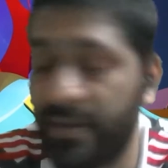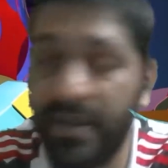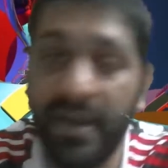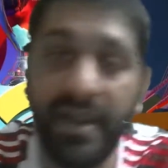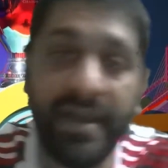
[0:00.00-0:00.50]

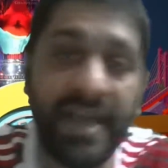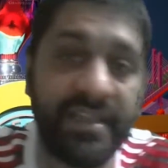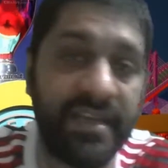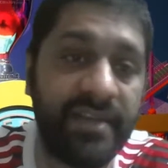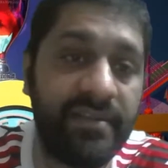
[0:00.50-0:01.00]
and I
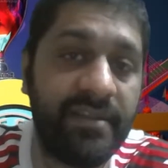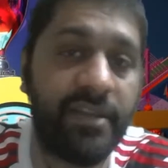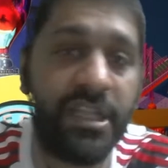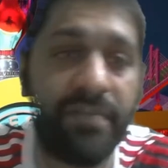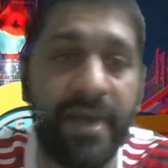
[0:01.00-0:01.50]
think he's
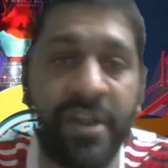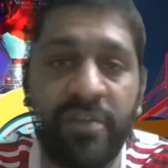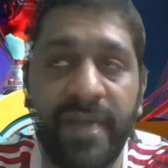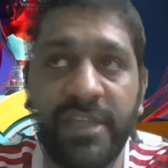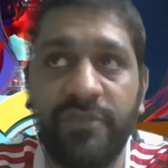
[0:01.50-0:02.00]
easily the man of the
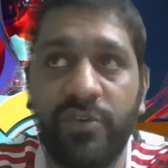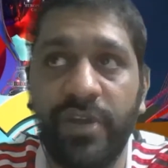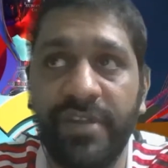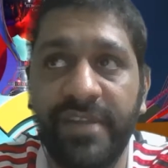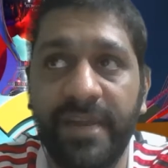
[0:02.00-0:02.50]
match for
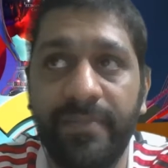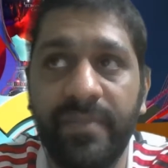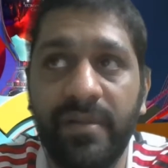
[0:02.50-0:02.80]
today's game.